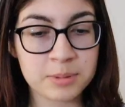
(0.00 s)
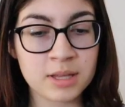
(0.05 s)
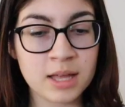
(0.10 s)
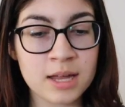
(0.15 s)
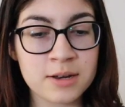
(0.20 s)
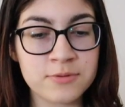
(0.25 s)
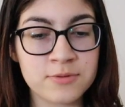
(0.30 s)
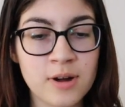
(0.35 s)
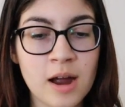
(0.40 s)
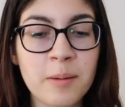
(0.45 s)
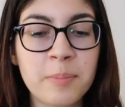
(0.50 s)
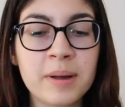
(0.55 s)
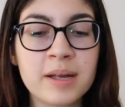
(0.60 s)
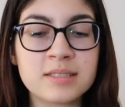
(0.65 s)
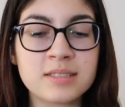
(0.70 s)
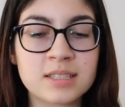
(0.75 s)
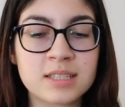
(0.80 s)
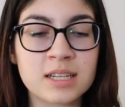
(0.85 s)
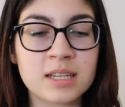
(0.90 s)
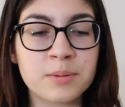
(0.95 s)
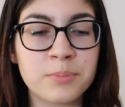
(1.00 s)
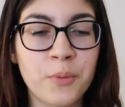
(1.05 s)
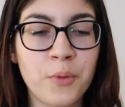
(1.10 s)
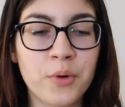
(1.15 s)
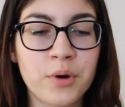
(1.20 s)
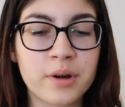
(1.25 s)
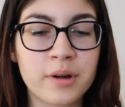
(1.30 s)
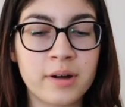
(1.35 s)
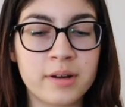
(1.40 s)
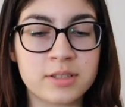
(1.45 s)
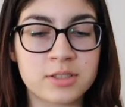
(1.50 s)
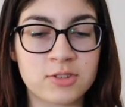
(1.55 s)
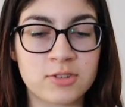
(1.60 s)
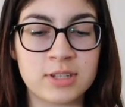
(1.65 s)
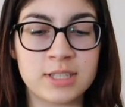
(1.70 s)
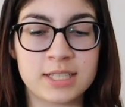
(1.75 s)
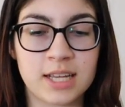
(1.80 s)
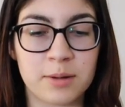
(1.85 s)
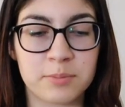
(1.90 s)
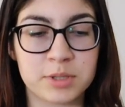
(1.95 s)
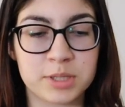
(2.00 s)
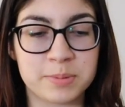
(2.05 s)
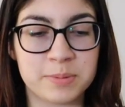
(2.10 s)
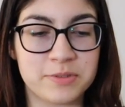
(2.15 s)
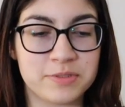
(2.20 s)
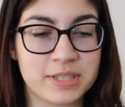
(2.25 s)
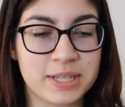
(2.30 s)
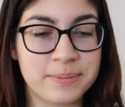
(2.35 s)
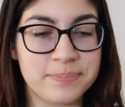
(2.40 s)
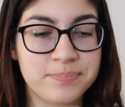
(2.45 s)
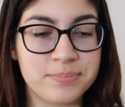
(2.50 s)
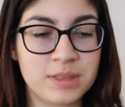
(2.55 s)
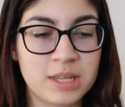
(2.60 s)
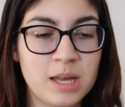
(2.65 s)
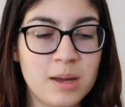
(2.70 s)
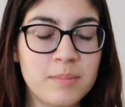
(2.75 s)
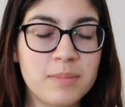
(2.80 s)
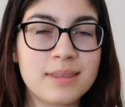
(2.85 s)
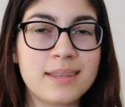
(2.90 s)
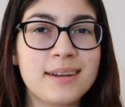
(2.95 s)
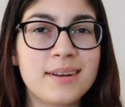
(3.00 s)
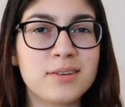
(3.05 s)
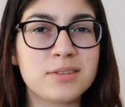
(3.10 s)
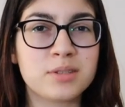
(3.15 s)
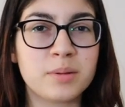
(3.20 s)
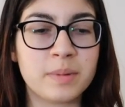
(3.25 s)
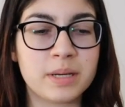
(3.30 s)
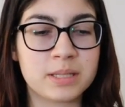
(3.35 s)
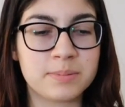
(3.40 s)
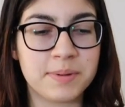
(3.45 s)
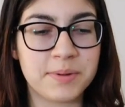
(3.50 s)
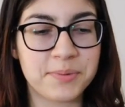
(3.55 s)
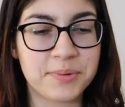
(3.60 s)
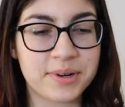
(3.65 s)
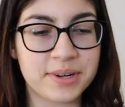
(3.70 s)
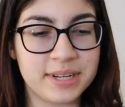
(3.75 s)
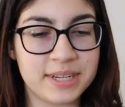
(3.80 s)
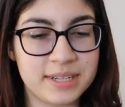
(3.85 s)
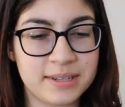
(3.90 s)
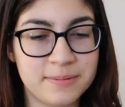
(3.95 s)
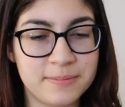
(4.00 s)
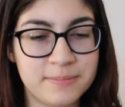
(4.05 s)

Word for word: glad Frypan's getting more uh, screen time this movie, but that also makes me worried.